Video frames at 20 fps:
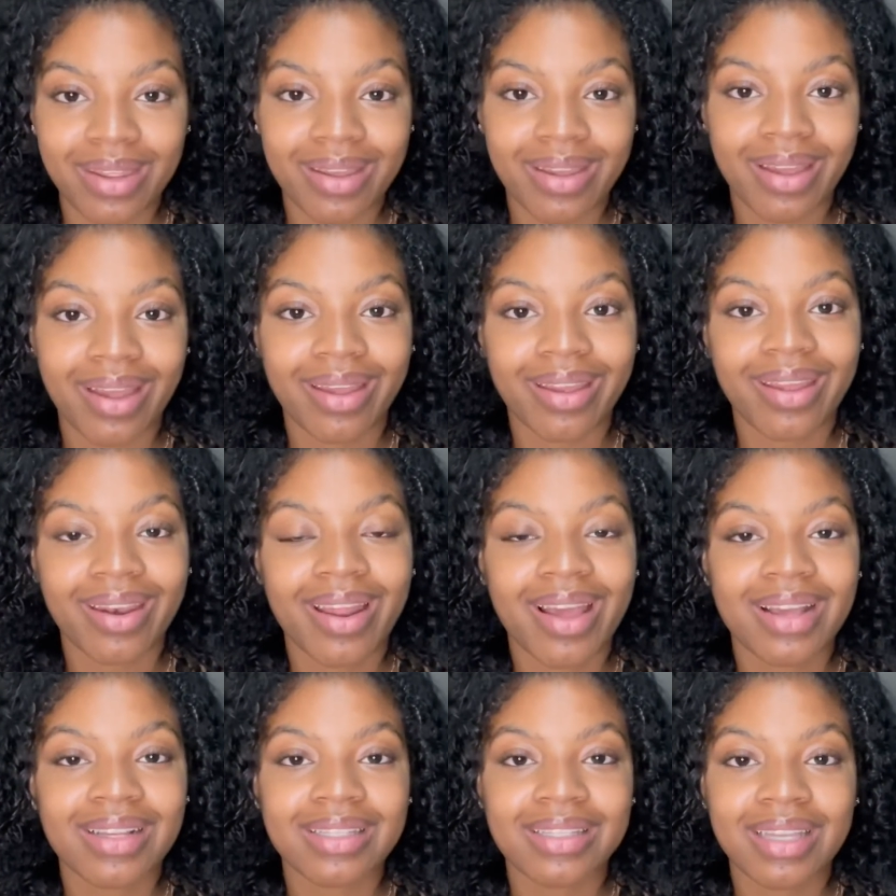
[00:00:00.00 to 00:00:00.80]
I
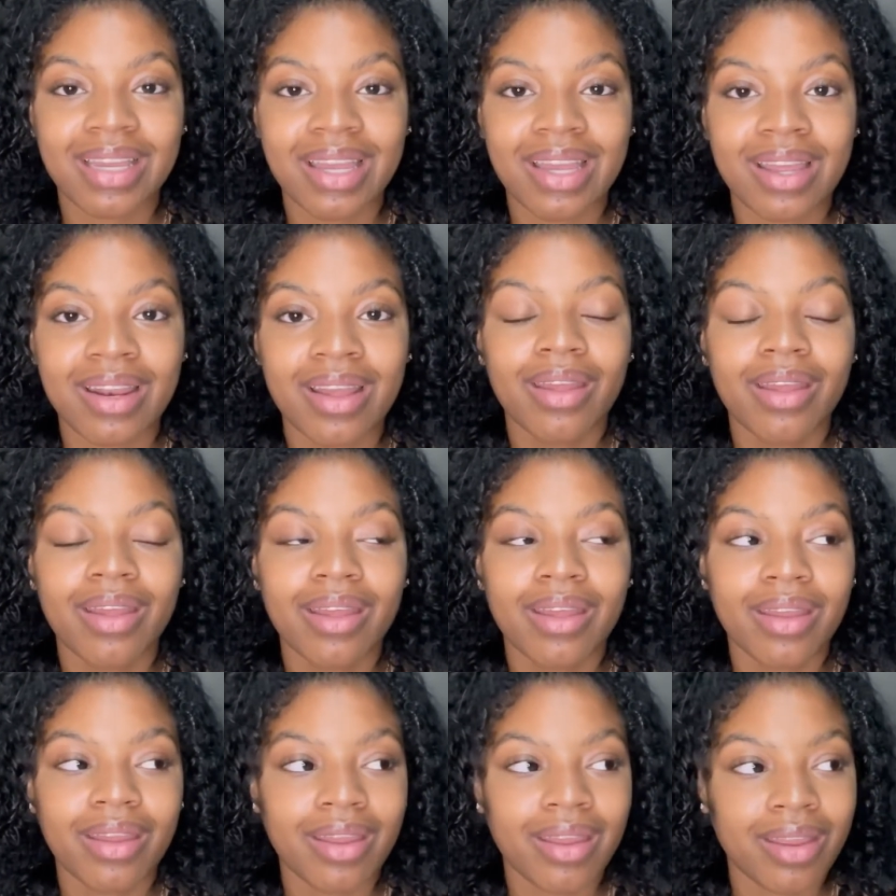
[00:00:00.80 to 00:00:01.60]
cannot say
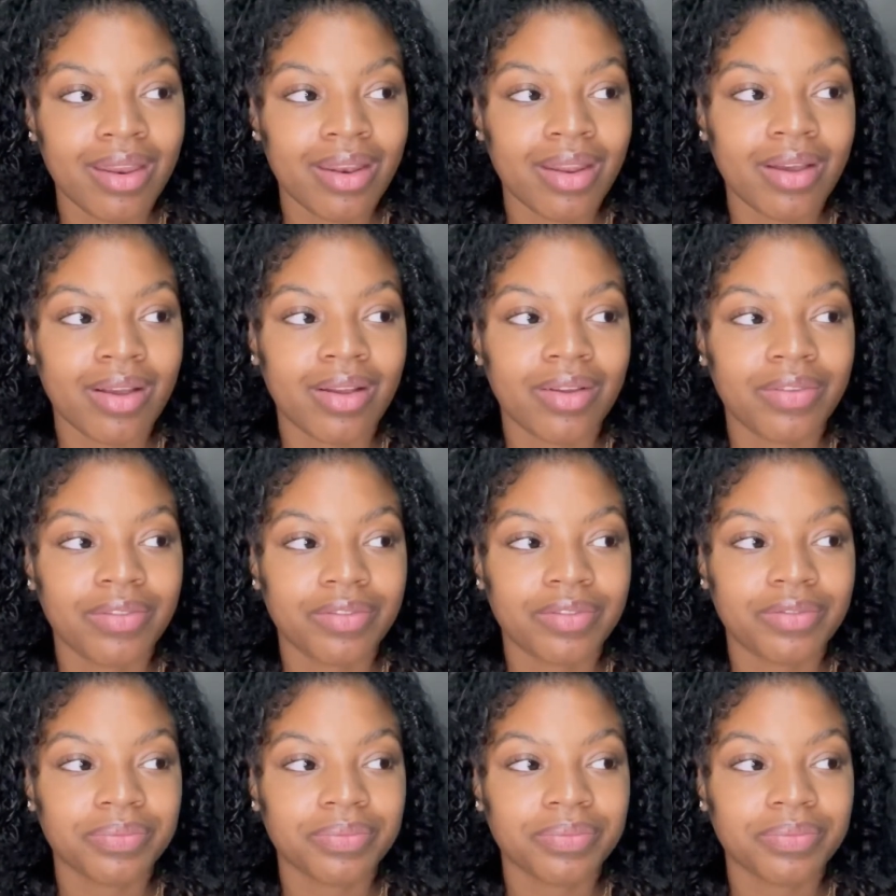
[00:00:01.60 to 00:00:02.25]
it enough.